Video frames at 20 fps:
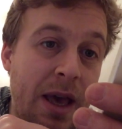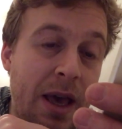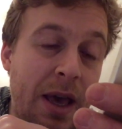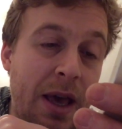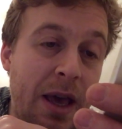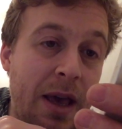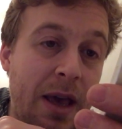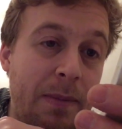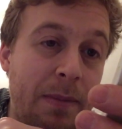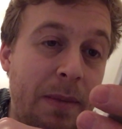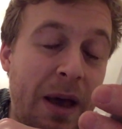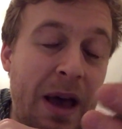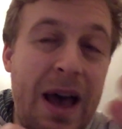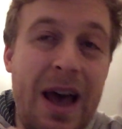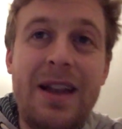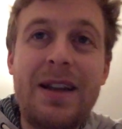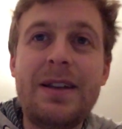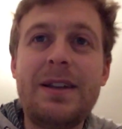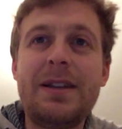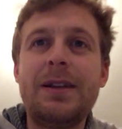
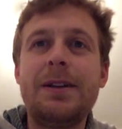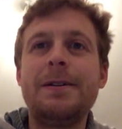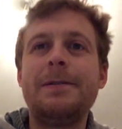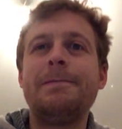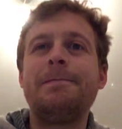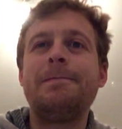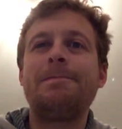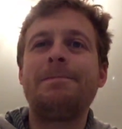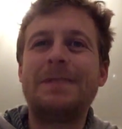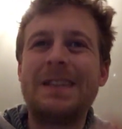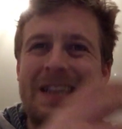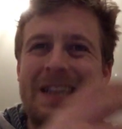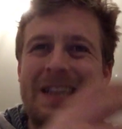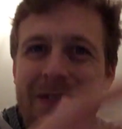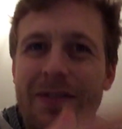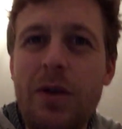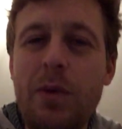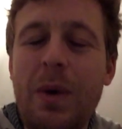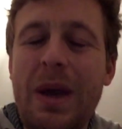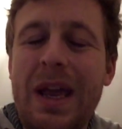And to
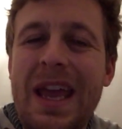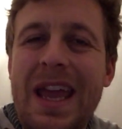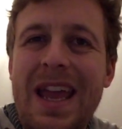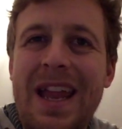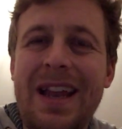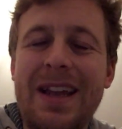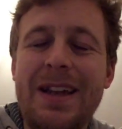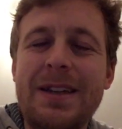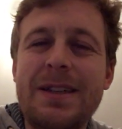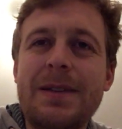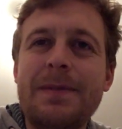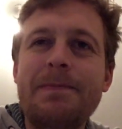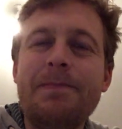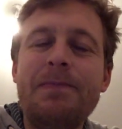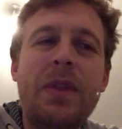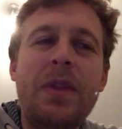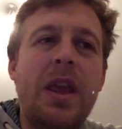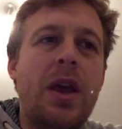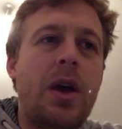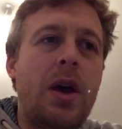give you a hint,
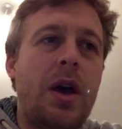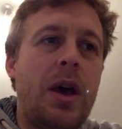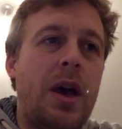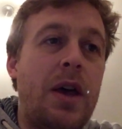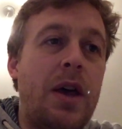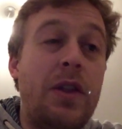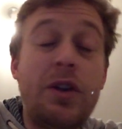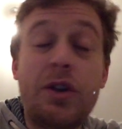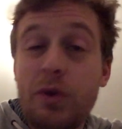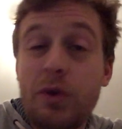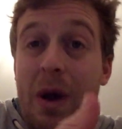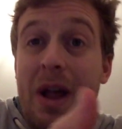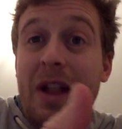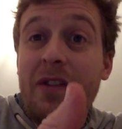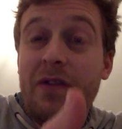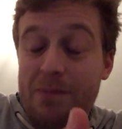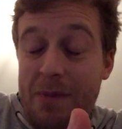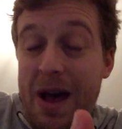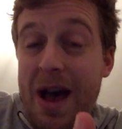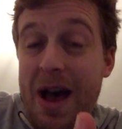the
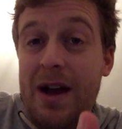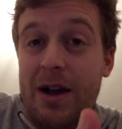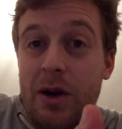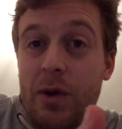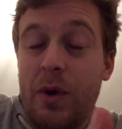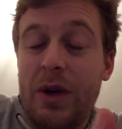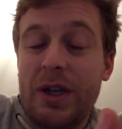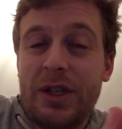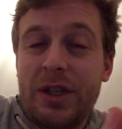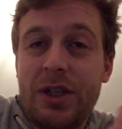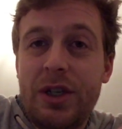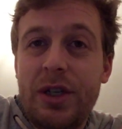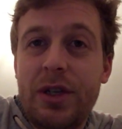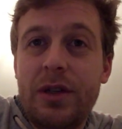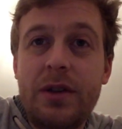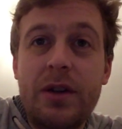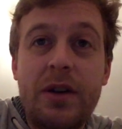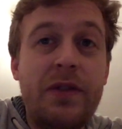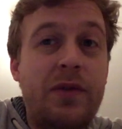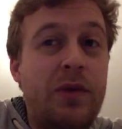12-mark question,
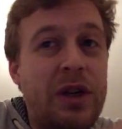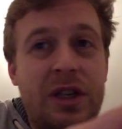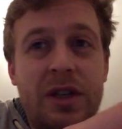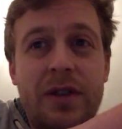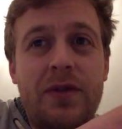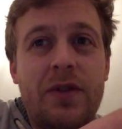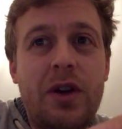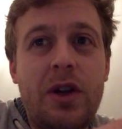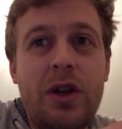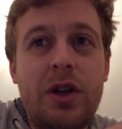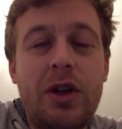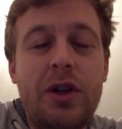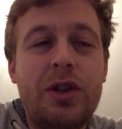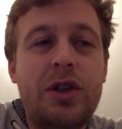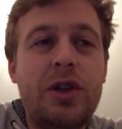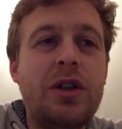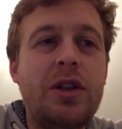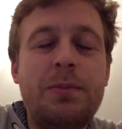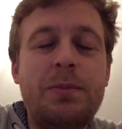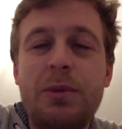of which you've got no
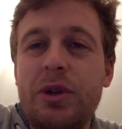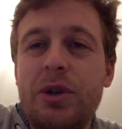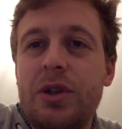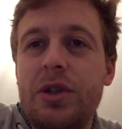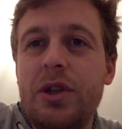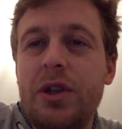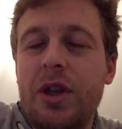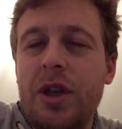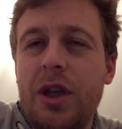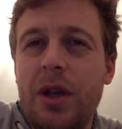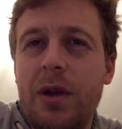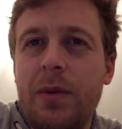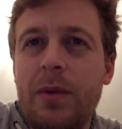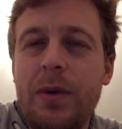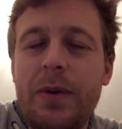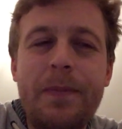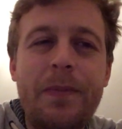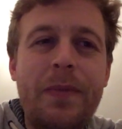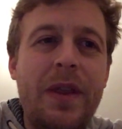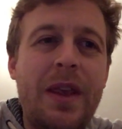choice but to do,
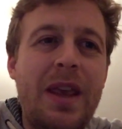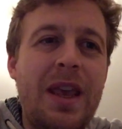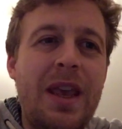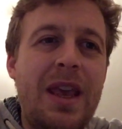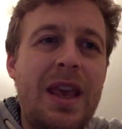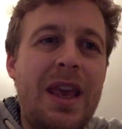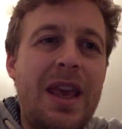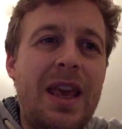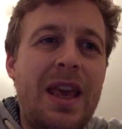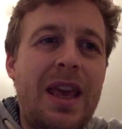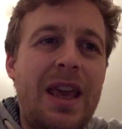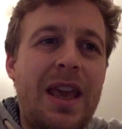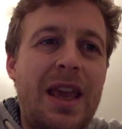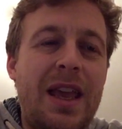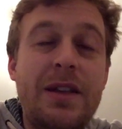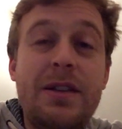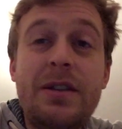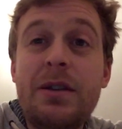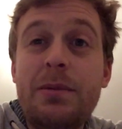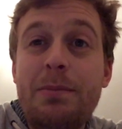
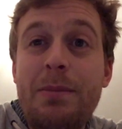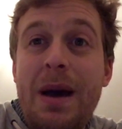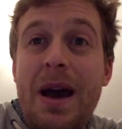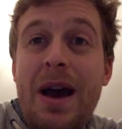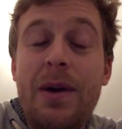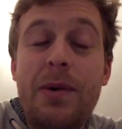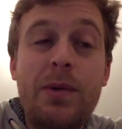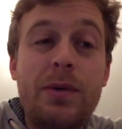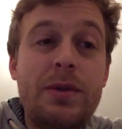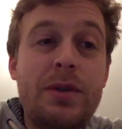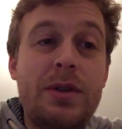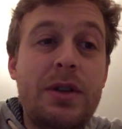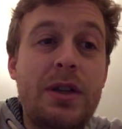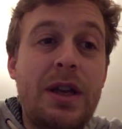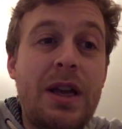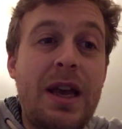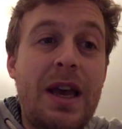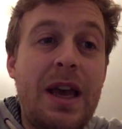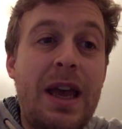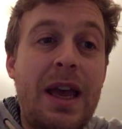it's about
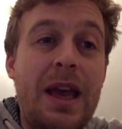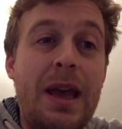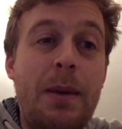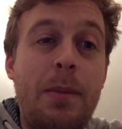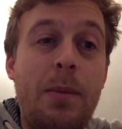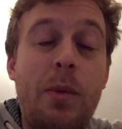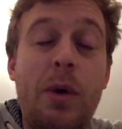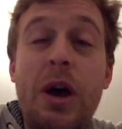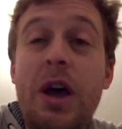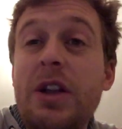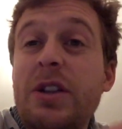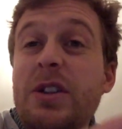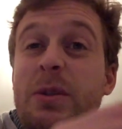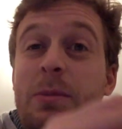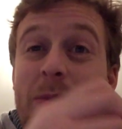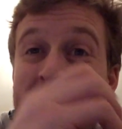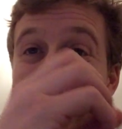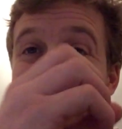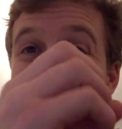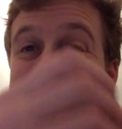a
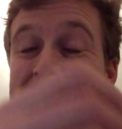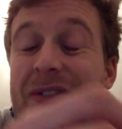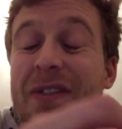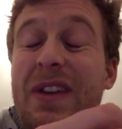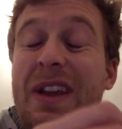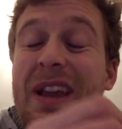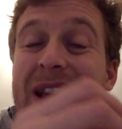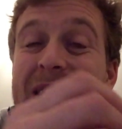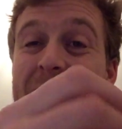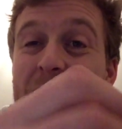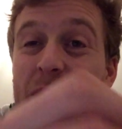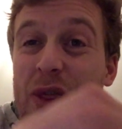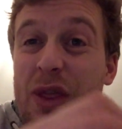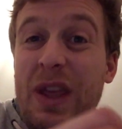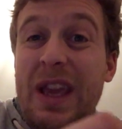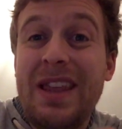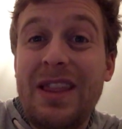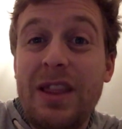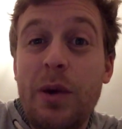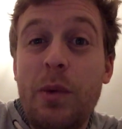specific
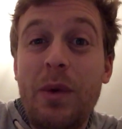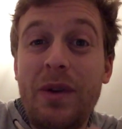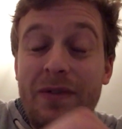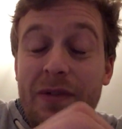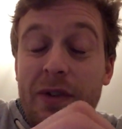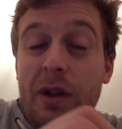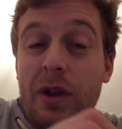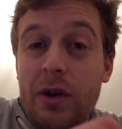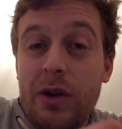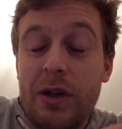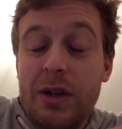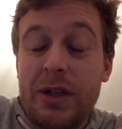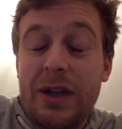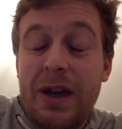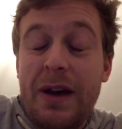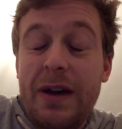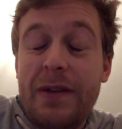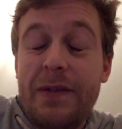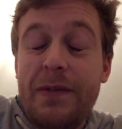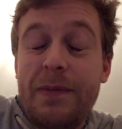thing that we've looked at